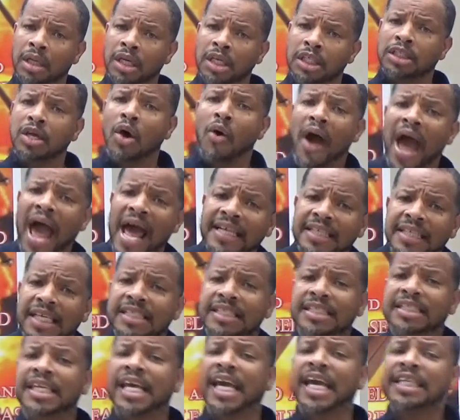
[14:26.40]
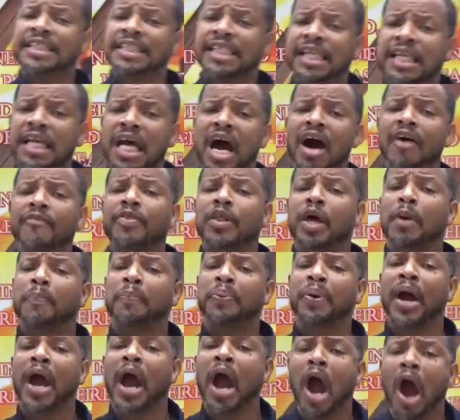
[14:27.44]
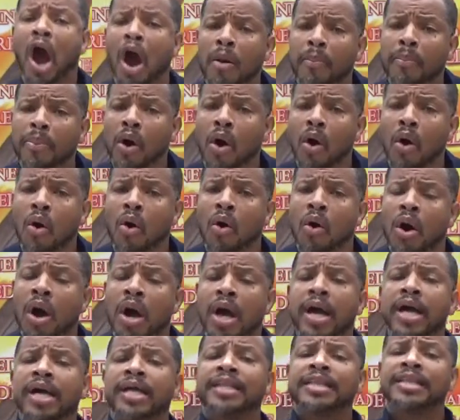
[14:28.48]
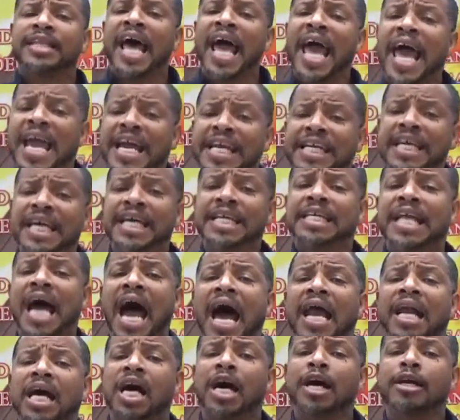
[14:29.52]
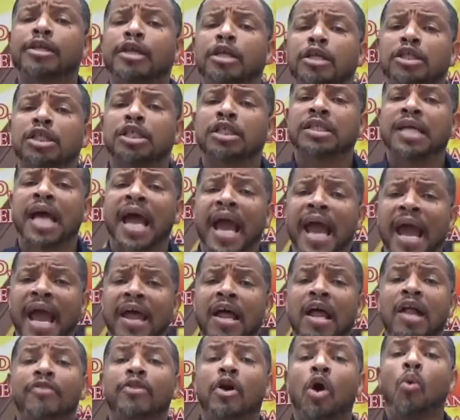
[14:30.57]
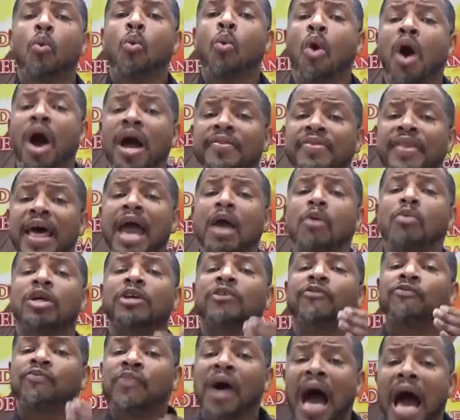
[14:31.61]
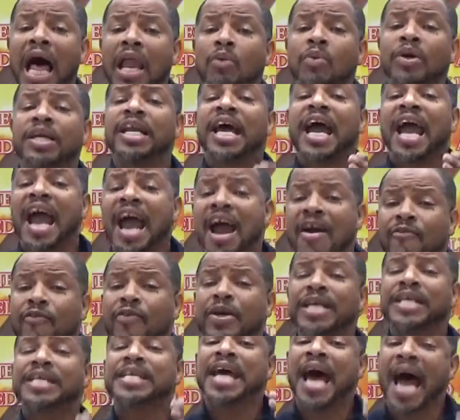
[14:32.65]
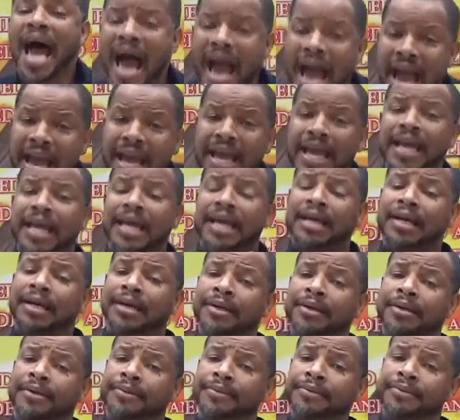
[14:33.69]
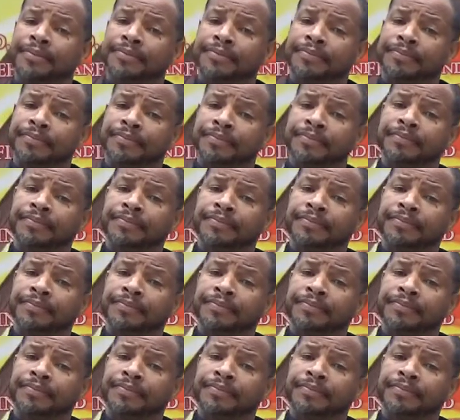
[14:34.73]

so at the teaching of the parable they did not understand the one they was following every day come on